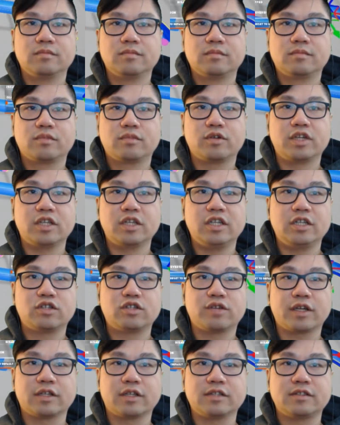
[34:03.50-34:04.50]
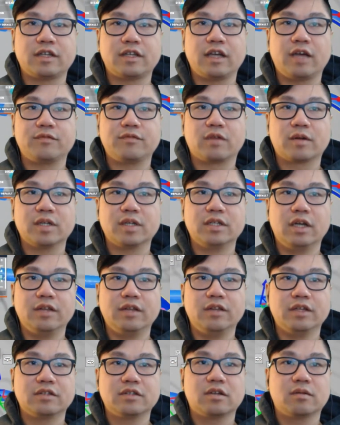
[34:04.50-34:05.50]
Pretty neat trick. Let's say I've already done
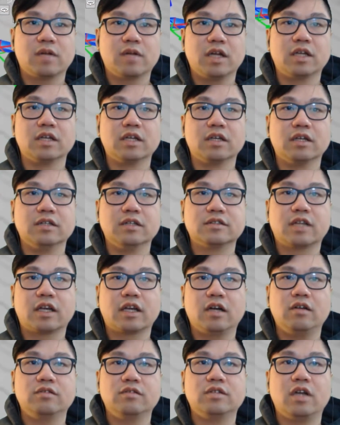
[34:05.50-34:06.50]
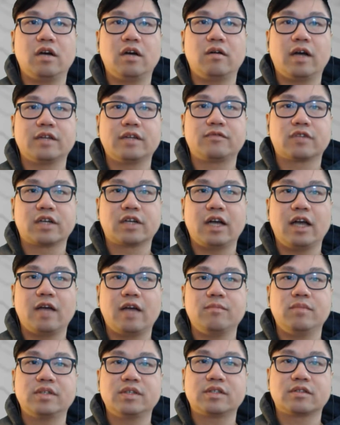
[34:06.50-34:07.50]
this already, and it's like, oh no, I forgot, I
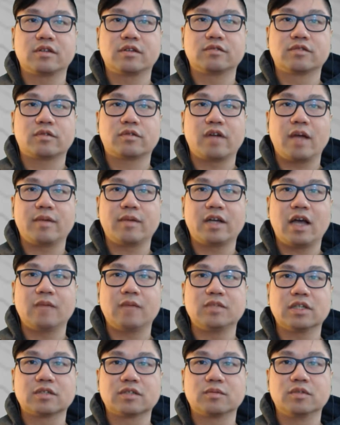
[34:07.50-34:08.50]
missed those grabbing objects.